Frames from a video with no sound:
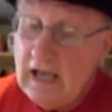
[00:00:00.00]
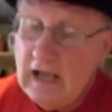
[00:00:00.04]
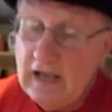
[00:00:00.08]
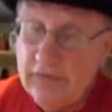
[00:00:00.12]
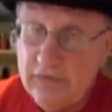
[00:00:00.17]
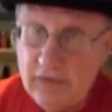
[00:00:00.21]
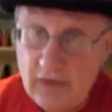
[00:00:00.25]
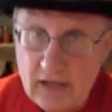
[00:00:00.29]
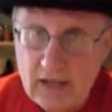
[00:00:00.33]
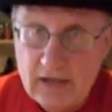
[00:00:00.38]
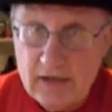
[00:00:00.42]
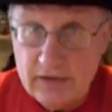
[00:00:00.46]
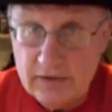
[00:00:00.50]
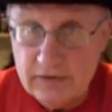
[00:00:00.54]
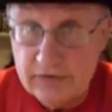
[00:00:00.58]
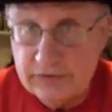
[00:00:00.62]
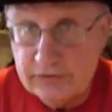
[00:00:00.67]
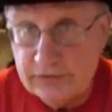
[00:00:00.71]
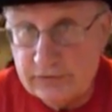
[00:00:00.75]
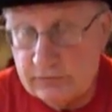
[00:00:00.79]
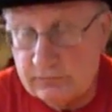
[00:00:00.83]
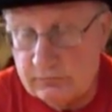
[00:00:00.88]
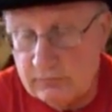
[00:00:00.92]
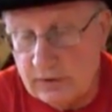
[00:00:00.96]
And that
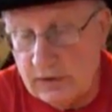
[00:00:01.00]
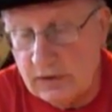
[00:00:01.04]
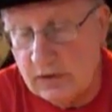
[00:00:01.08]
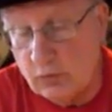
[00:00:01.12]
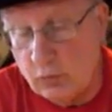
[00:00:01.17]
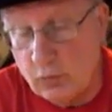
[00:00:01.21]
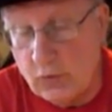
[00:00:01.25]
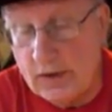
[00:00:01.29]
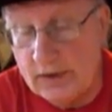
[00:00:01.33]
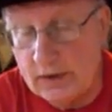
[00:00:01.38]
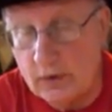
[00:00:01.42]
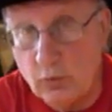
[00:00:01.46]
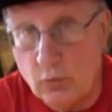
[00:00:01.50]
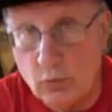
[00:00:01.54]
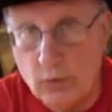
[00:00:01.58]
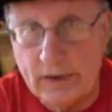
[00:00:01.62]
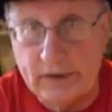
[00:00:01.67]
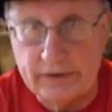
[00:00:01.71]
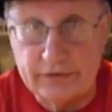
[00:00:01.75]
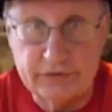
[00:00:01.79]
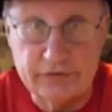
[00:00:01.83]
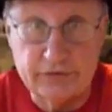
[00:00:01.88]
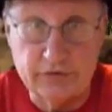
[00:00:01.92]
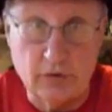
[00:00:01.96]
is, in a way, a
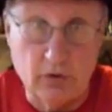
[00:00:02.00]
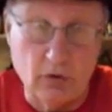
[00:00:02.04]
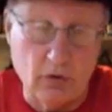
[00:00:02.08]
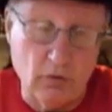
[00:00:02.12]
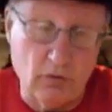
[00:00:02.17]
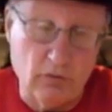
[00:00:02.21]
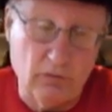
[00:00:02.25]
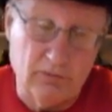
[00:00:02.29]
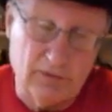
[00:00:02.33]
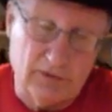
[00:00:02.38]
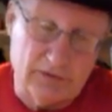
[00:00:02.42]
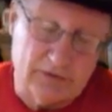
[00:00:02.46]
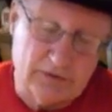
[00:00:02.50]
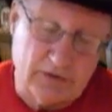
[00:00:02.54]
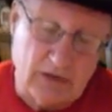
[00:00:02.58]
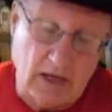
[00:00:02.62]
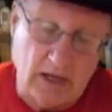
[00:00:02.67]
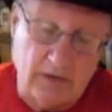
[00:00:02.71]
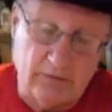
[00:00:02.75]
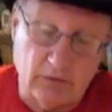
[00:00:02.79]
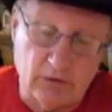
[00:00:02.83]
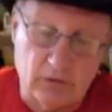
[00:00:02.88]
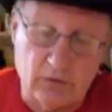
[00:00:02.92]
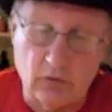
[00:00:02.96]
wick stove. It's
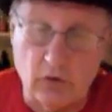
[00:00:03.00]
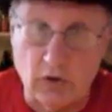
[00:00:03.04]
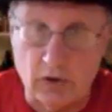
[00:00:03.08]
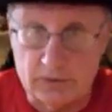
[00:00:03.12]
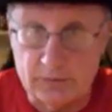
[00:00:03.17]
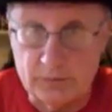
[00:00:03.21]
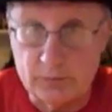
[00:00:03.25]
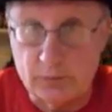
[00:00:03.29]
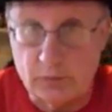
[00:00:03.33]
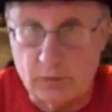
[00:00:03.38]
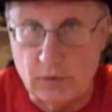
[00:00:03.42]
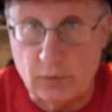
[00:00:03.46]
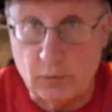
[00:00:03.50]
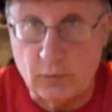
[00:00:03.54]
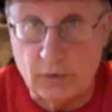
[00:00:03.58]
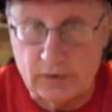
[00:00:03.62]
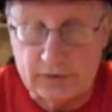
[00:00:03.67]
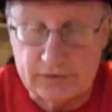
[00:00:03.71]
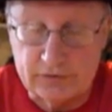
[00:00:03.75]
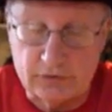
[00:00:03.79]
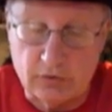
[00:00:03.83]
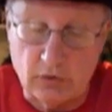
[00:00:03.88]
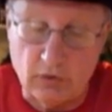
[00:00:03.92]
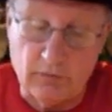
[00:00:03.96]
kind of a cross between a
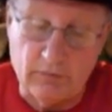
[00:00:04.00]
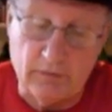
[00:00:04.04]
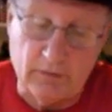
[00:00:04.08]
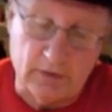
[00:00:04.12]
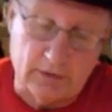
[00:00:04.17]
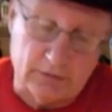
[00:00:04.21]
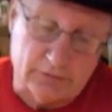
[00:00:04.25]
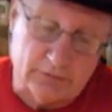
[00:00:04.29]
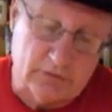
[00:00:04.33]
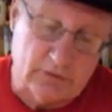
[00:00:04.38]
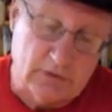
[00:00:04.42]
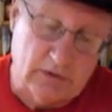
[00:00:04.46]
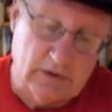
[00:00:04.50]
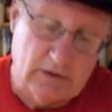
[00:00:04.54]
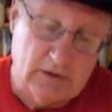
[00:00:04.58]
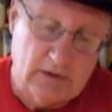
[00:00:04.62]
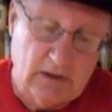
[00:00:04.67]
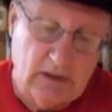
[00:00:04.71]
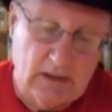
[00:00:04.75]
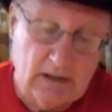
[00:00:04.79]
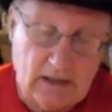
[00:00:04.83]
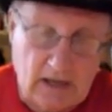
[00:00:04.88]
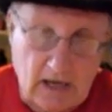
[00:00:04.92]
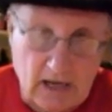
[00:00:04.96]
wick stove, and it's
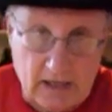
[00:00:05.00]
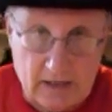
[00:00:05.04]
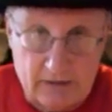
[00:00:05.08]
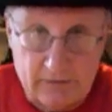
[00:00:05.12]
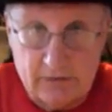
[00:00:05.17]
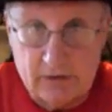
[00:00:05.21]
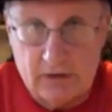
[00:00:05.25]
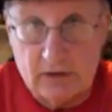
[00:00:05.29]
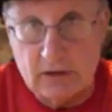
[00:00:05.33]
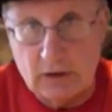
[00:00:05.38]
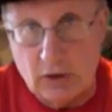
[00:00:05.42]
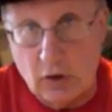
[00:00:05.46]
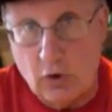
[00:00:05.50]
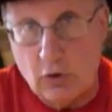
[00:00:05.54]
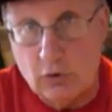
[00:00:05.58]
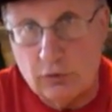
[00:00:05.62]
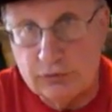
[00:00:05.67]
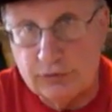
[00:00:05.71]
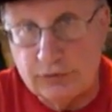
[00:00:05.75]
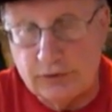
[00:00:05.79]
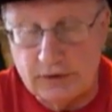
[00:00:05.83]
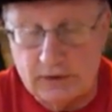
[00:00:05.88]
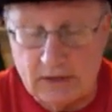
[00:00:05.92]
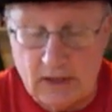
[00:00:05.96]
kind of
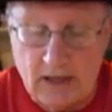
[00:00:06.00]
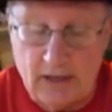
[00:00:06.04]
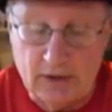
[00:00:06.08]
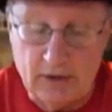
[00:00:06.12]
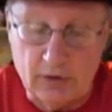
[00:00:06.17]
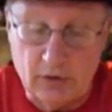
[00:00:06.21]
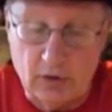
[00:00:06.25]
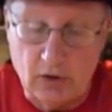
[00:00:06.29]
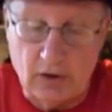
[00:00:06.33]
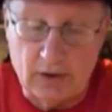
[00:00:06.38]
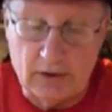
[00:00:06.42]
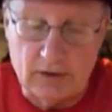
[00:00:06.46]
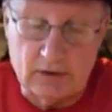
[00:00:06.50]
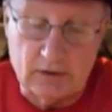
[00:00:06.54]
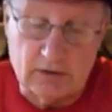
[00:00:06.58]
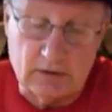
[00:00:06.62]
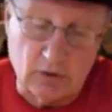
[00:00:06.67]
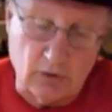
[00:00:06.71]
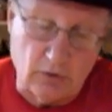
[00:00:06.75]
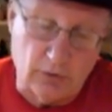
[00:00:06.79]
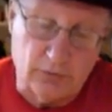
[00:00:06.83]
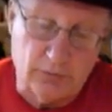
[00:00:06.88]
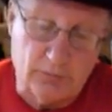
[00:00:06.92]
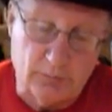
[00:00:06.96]
enclosed and kind of not
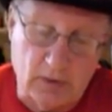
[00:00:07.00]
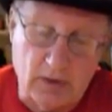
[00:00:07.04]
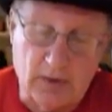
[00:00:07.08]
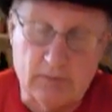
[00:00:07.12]
enclosed.